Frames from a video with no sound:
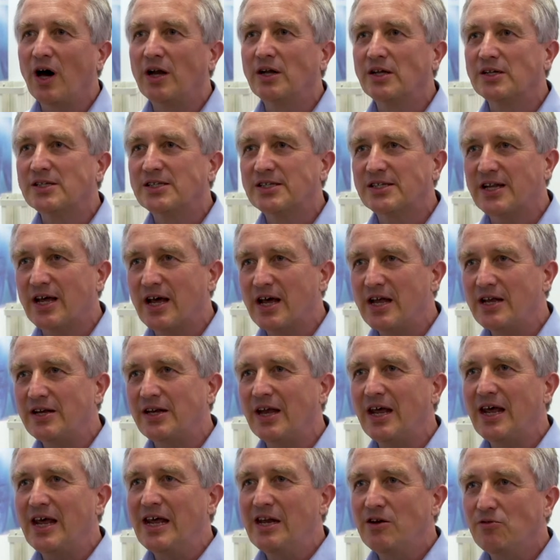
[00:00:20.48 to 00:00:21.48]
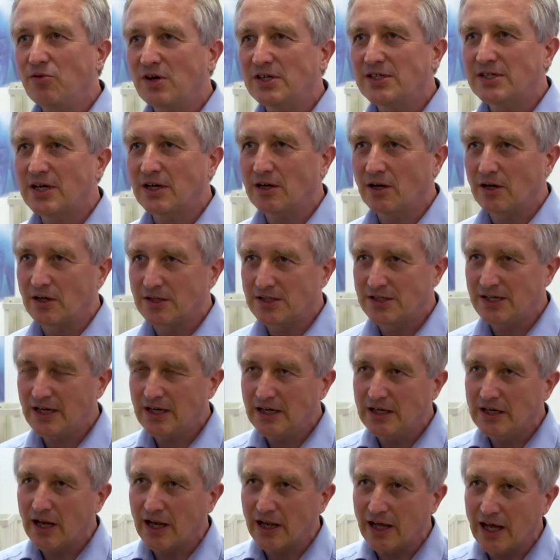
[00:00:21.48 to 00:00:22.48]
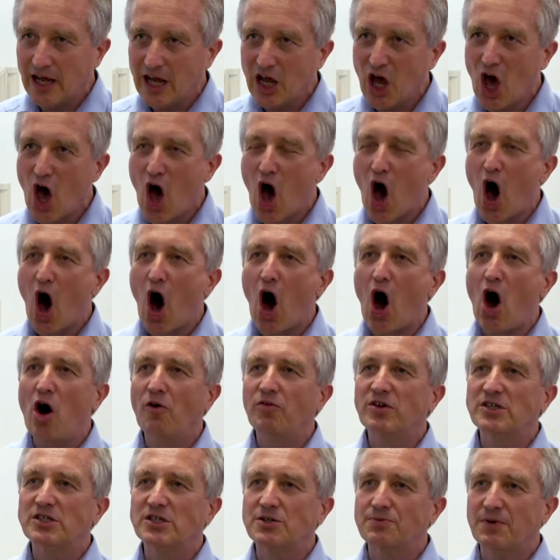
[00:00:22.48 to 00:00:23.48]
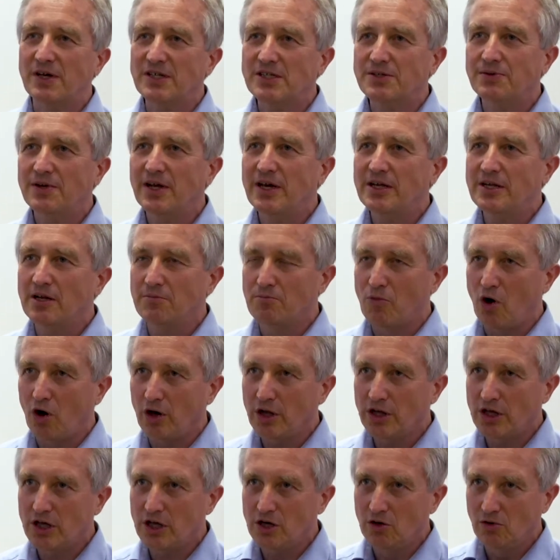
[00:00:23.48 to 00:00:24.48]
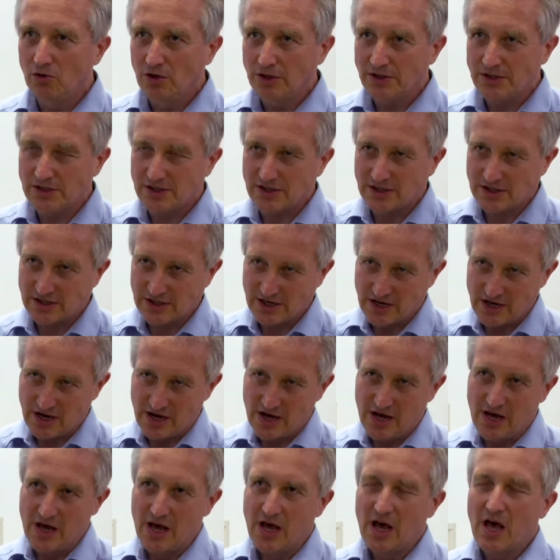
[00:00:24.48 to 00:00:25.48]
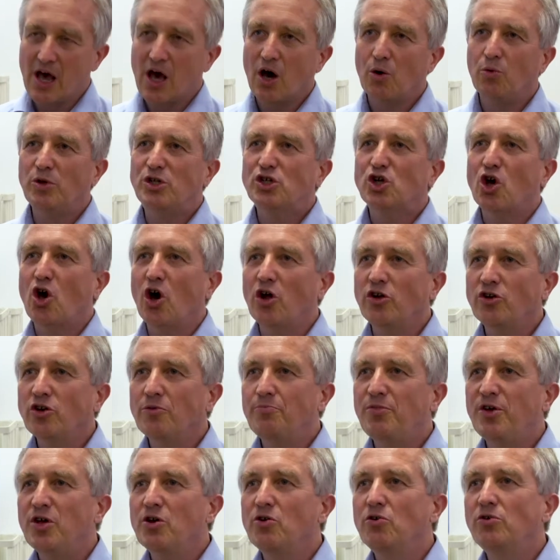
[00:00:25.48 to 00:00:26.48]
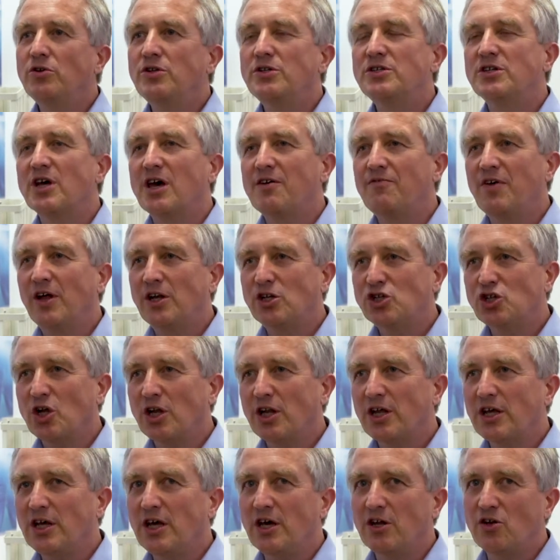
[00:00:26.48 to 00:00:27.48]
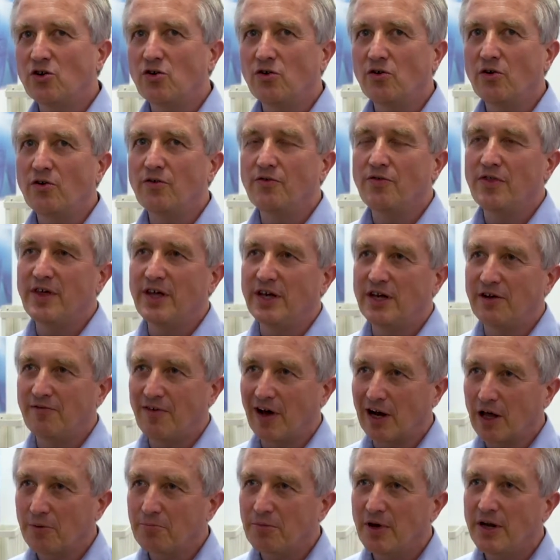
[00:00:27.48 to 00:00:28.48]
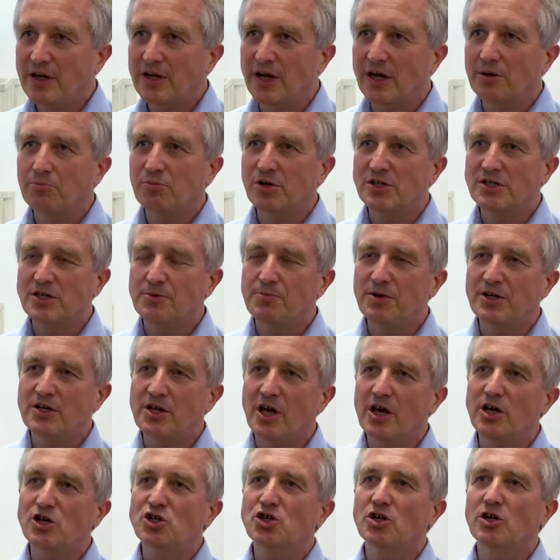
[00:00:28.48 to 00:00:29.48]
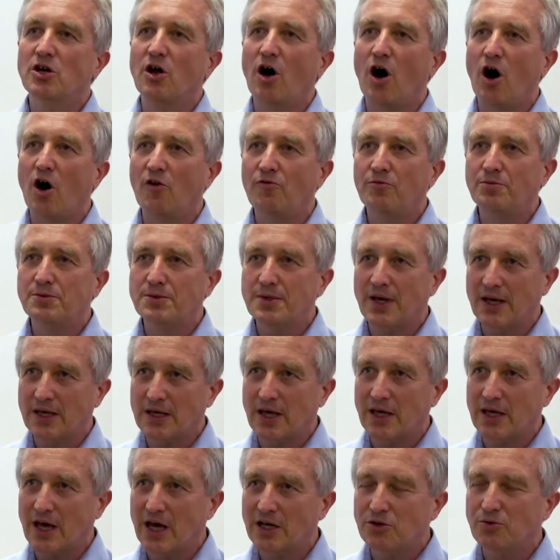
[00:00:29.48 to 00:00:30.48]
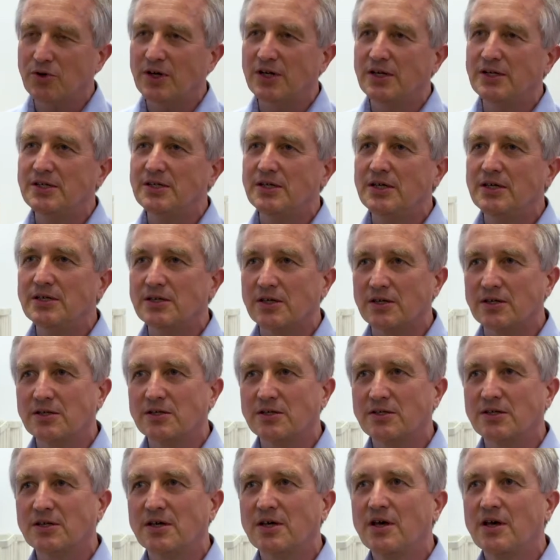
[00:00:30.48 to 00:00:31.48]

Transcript: understand intracellular signaling of stress-related molecules which contribute eventually to the development and precipitation of psychiatric diseases.